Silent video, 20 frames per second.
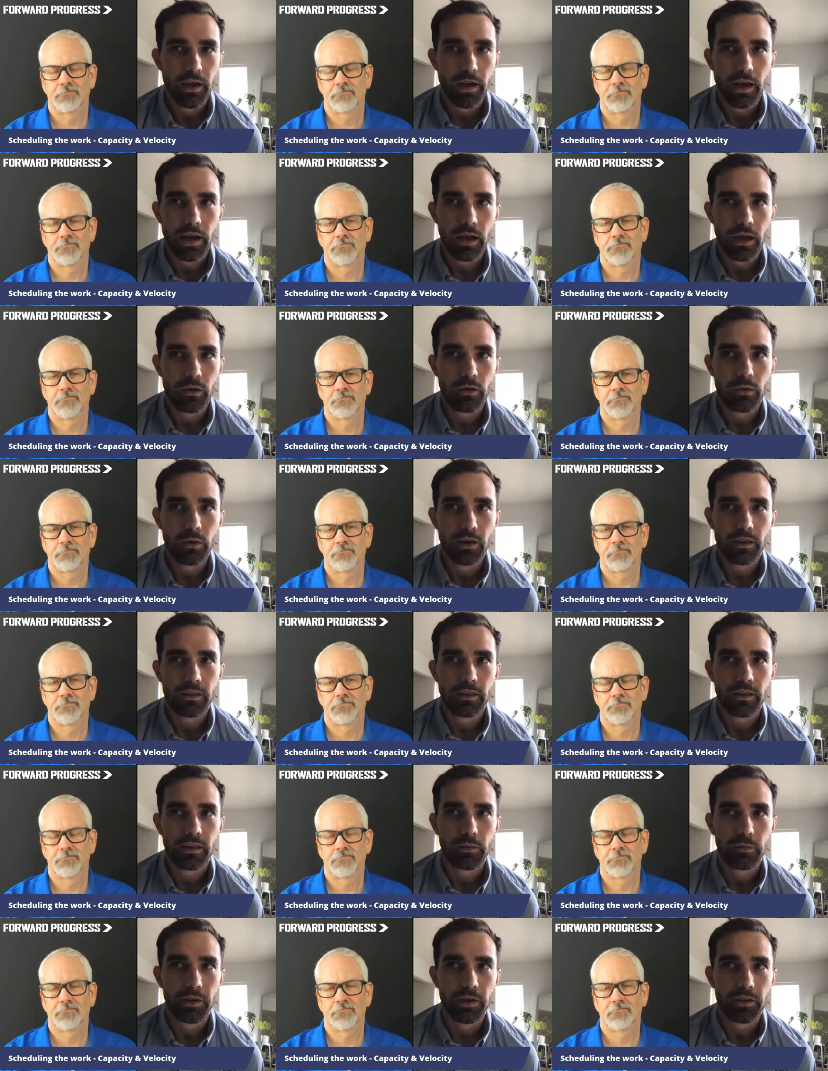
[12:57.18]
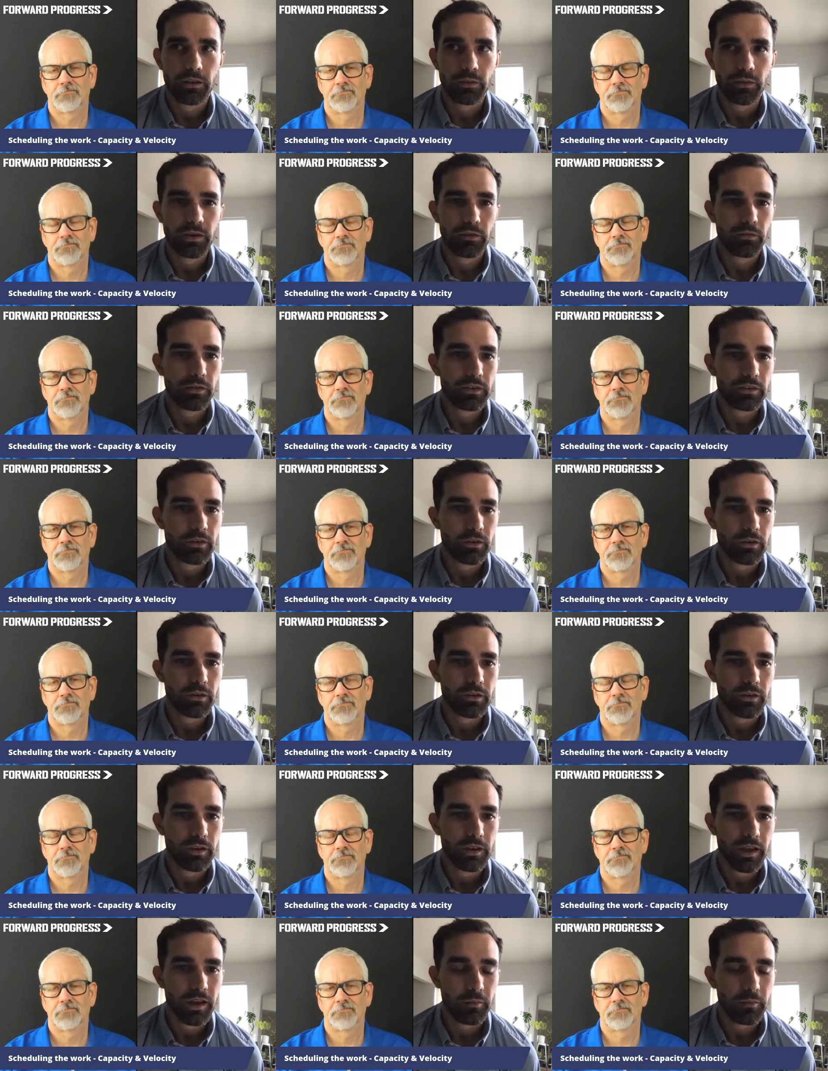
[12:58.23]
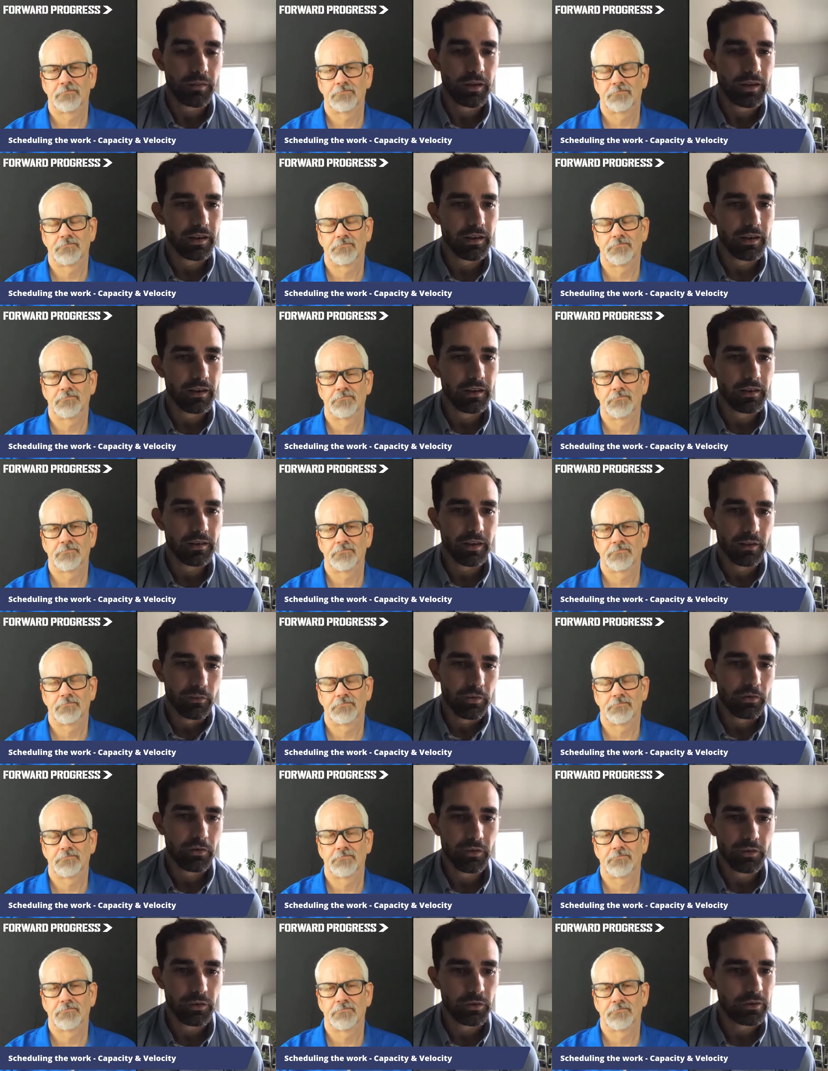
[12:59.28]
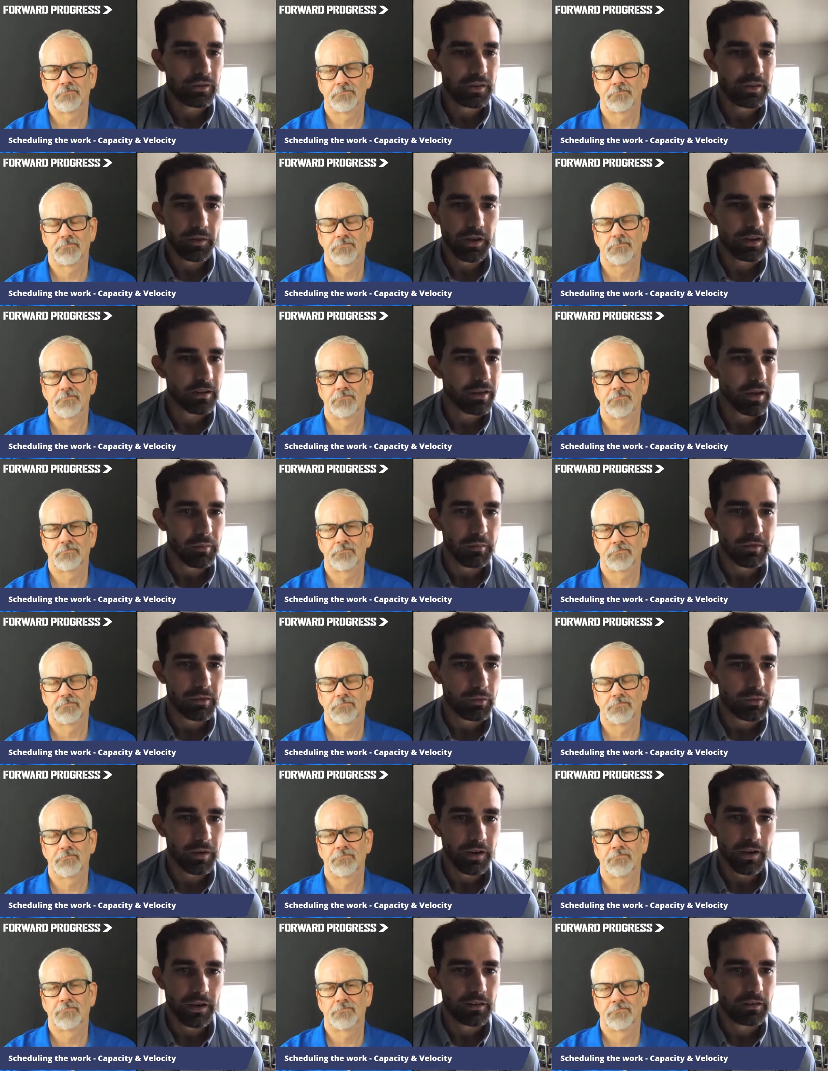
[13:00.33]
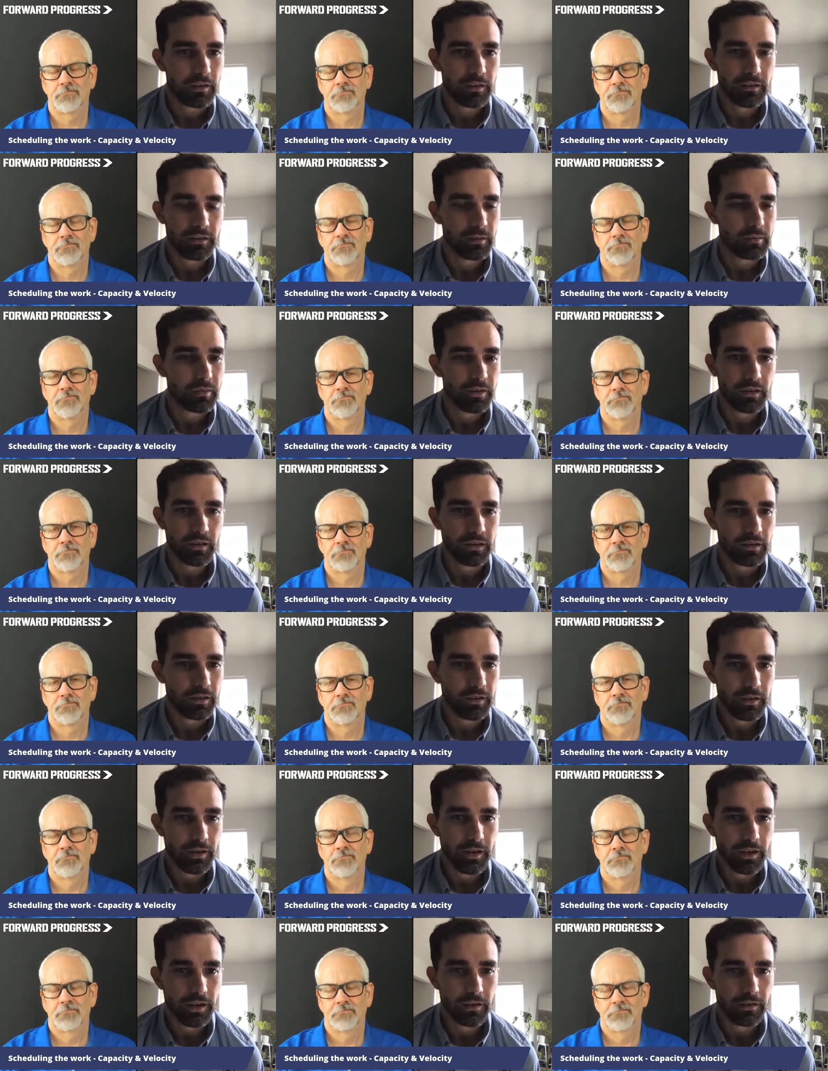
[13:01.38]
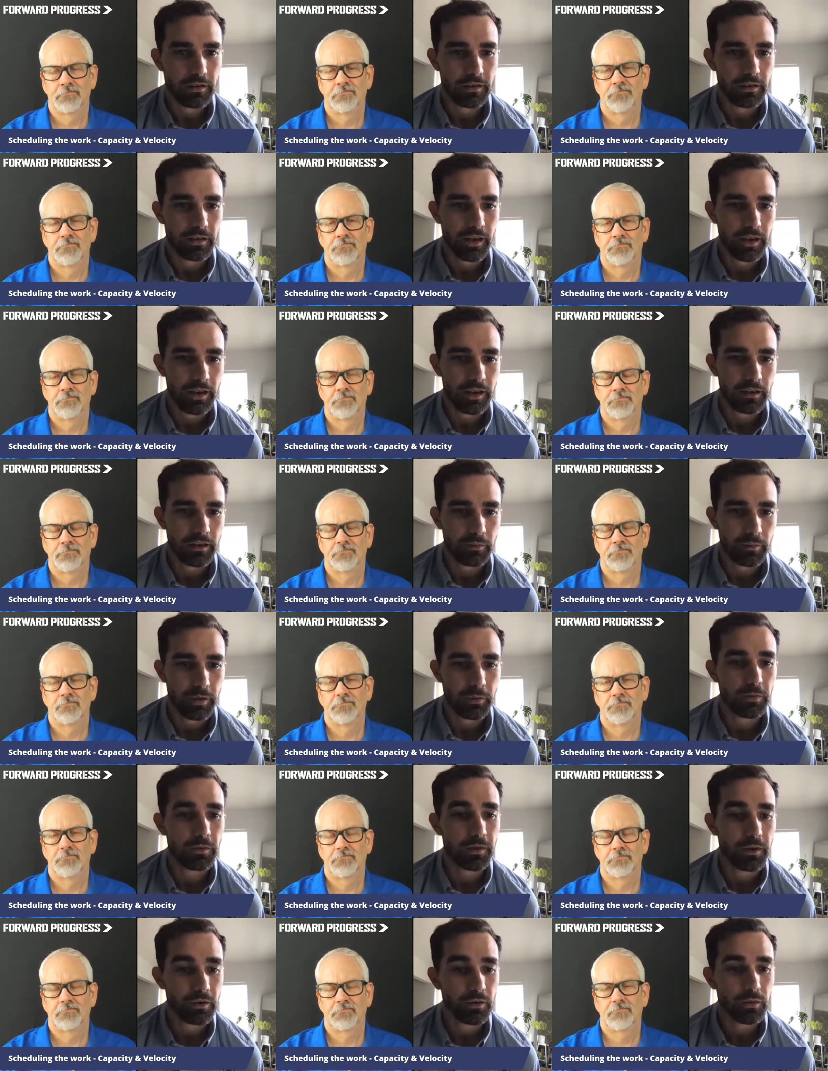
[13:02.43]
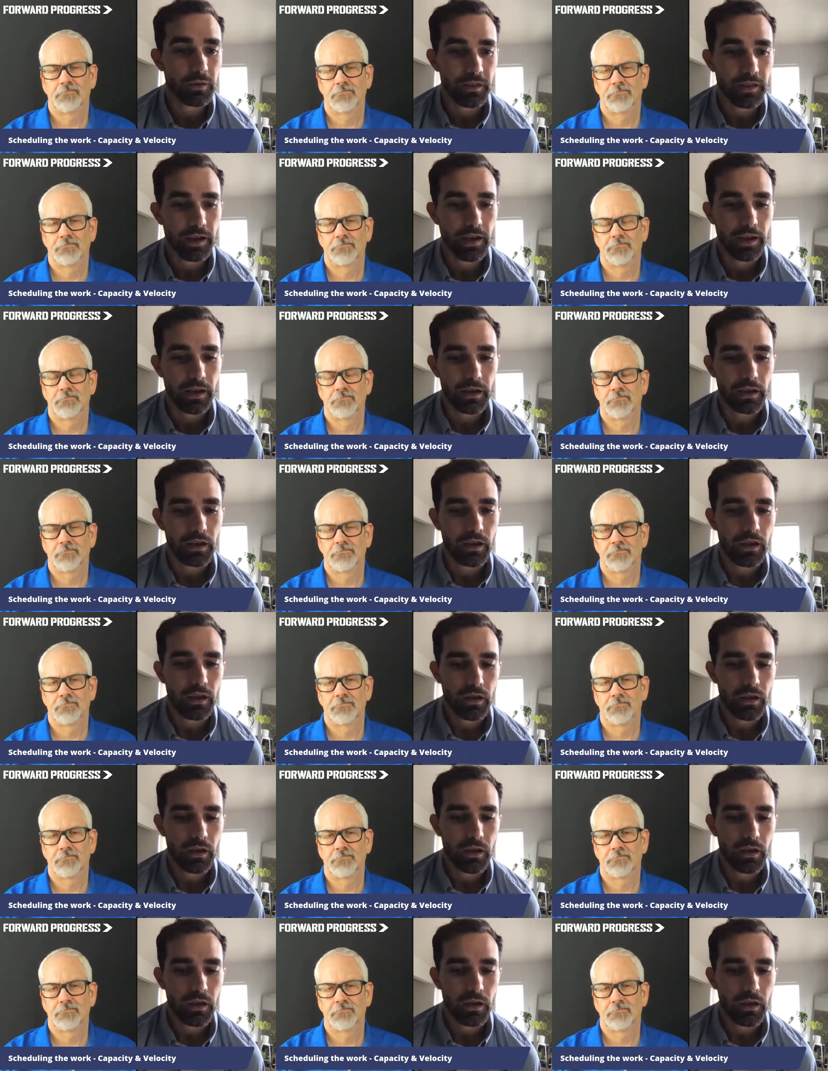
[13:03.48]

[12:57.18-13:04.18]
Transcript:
Speaker 1: how quickly can we get to an end result, and how and can we reduce the amount of times that we're handling something, and and the people that are doing that